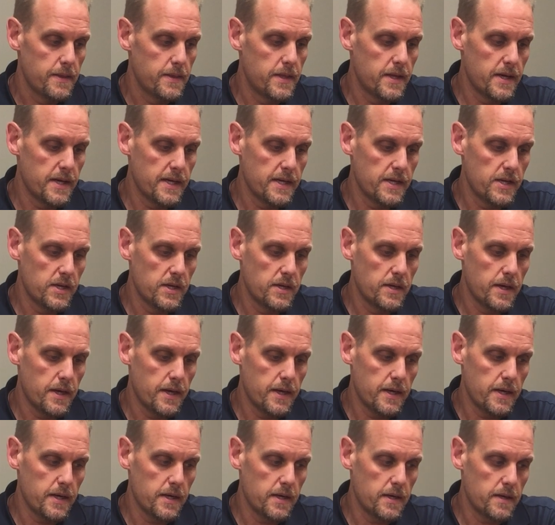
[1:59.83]
The
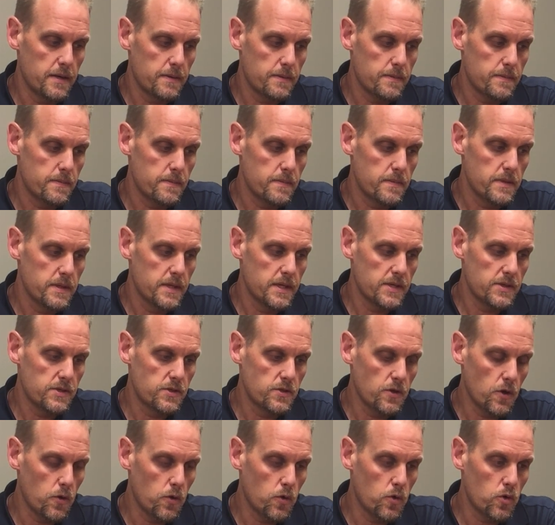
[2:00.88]

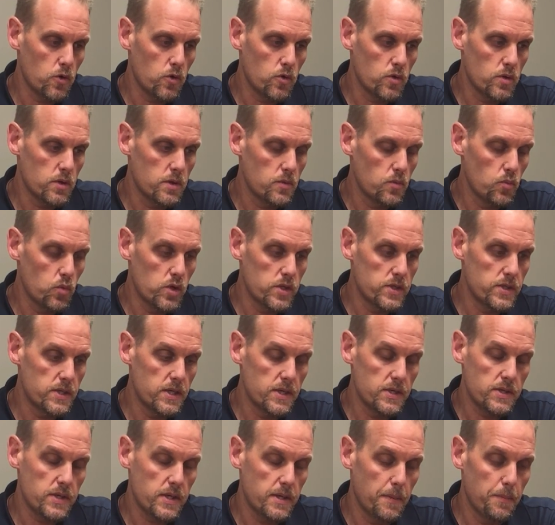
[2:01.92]
sole was
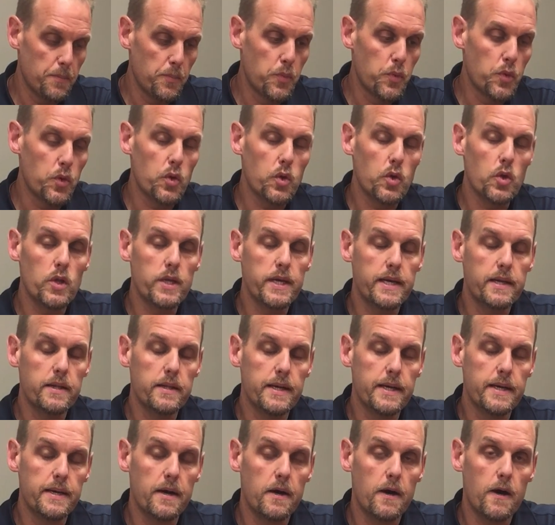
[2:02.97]
just
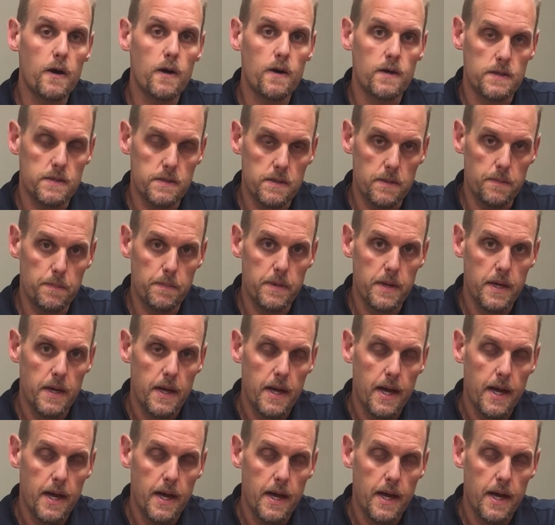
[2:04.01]
completely awesome.